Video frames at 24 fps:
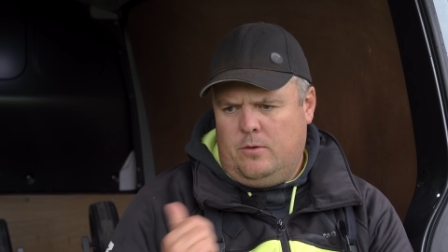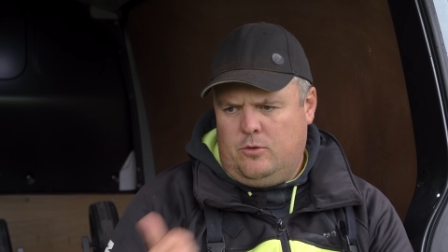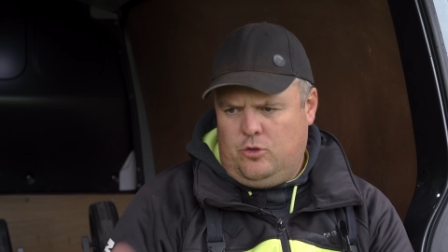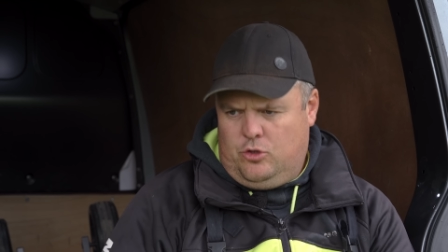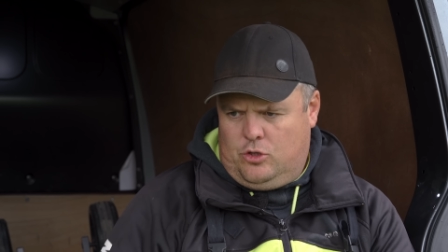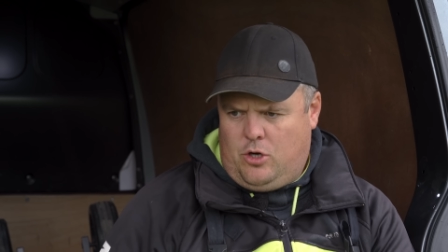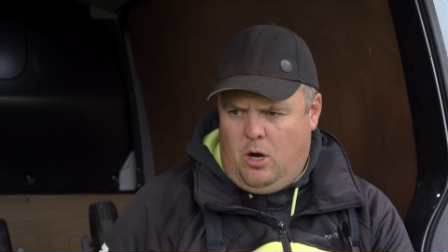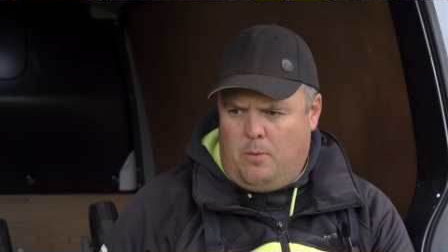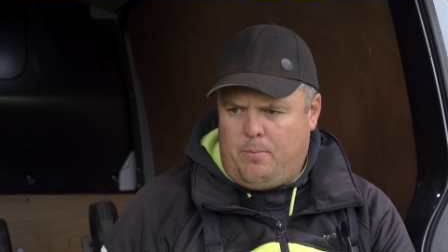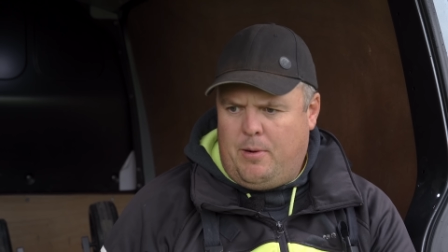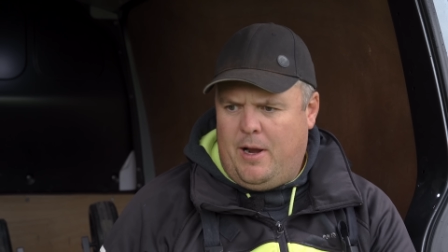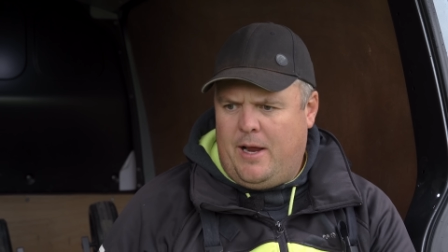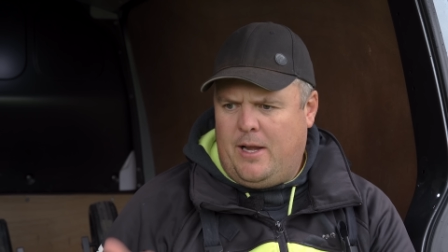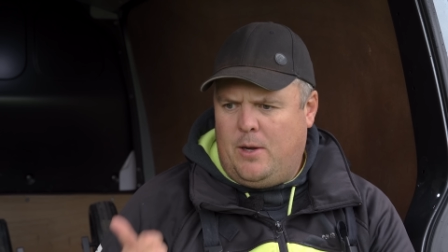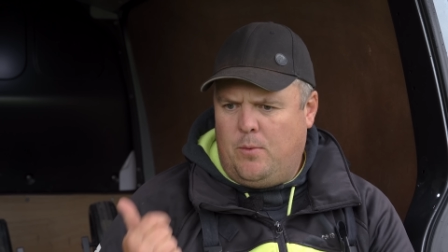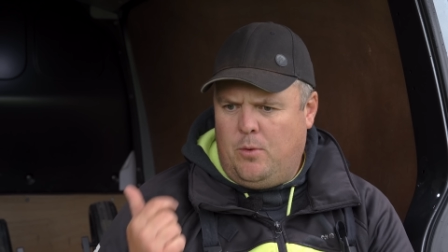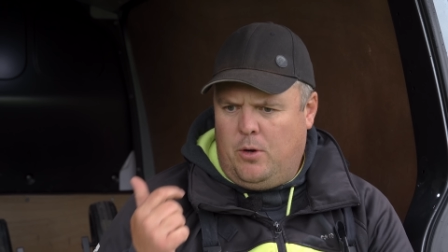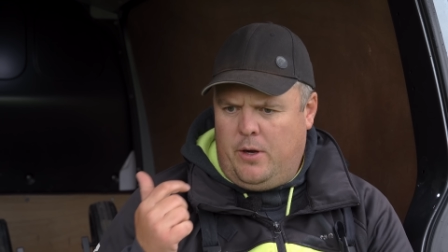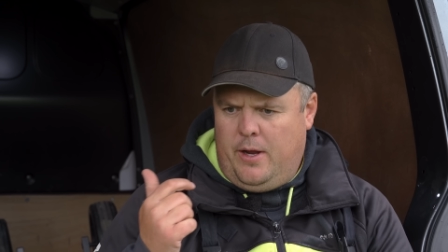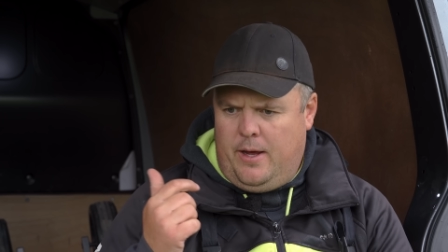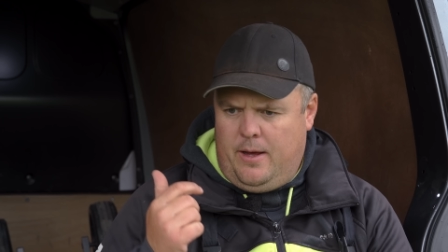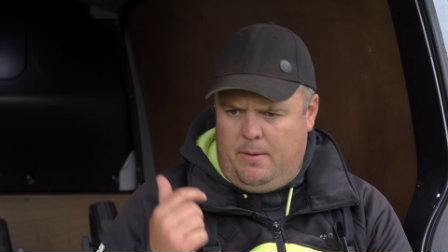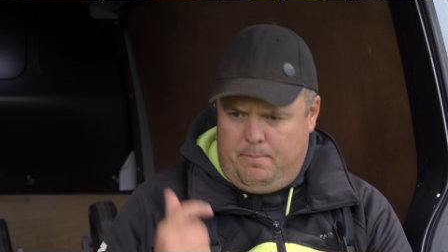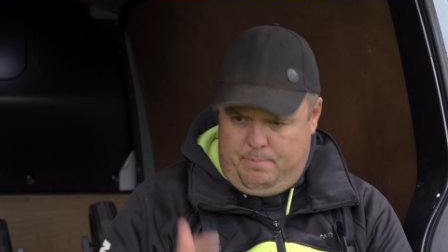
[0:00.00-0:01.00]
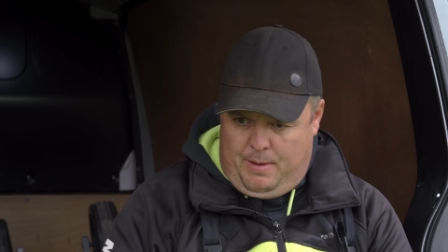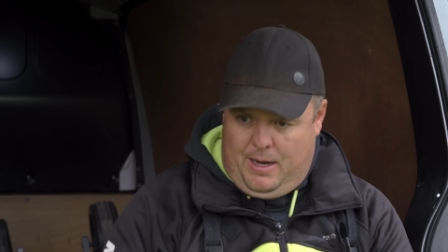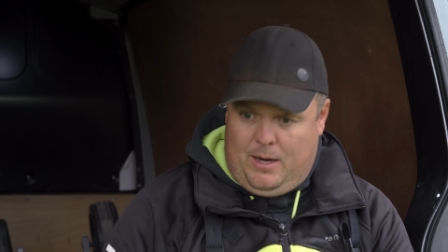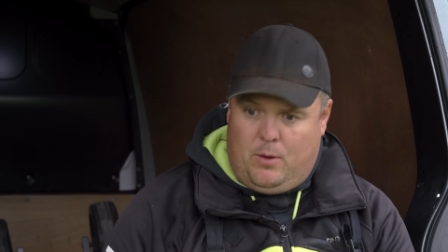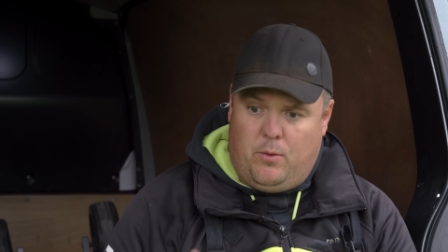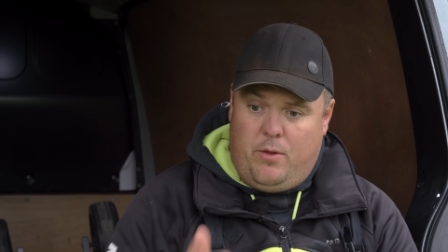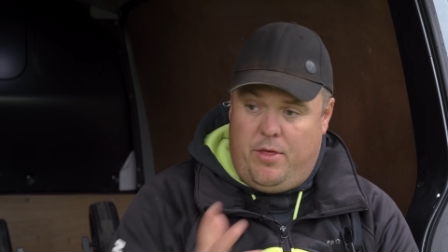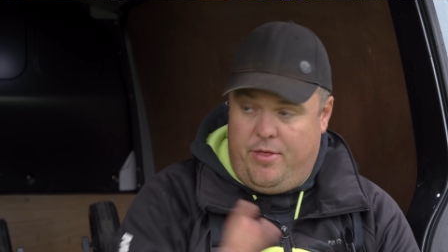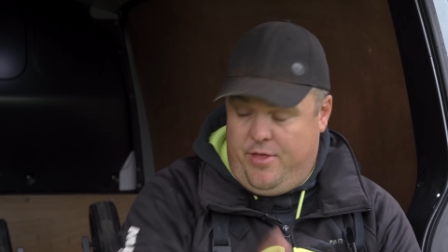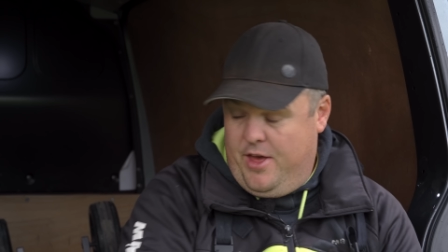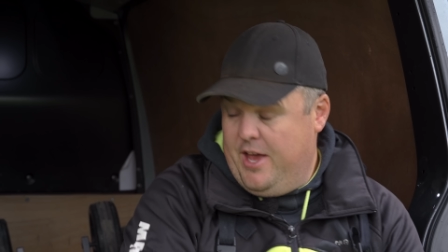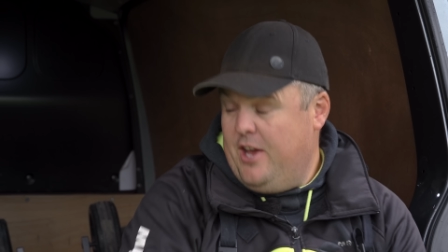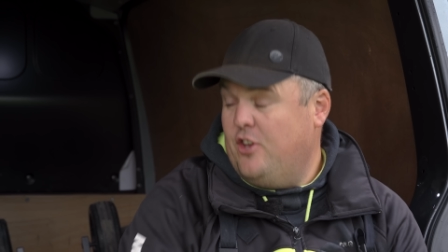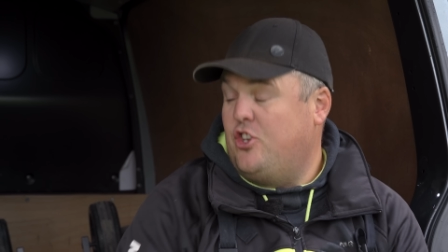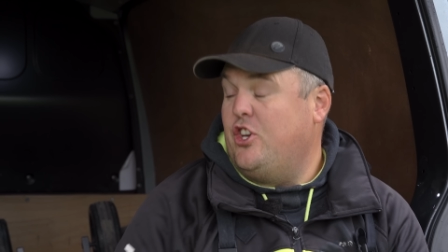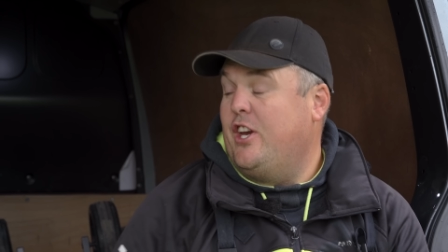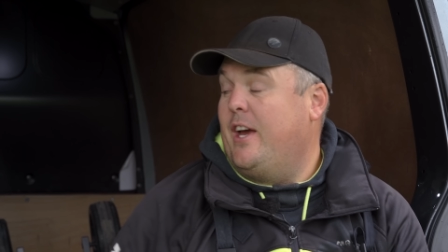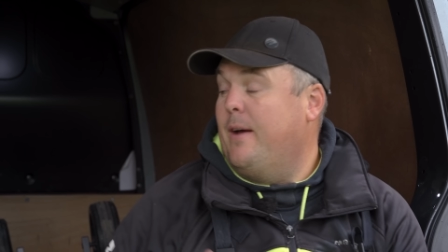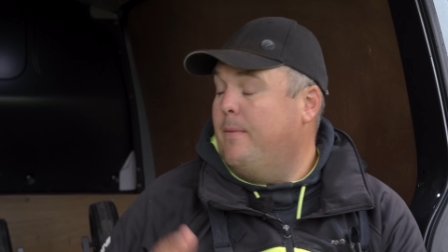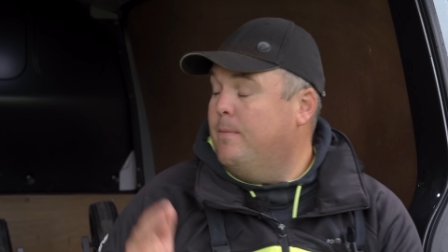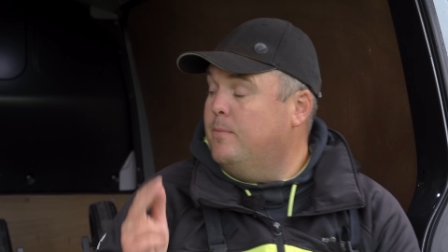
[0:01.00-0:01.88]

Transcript: Scott yeah. Brady won it. Bag up third year.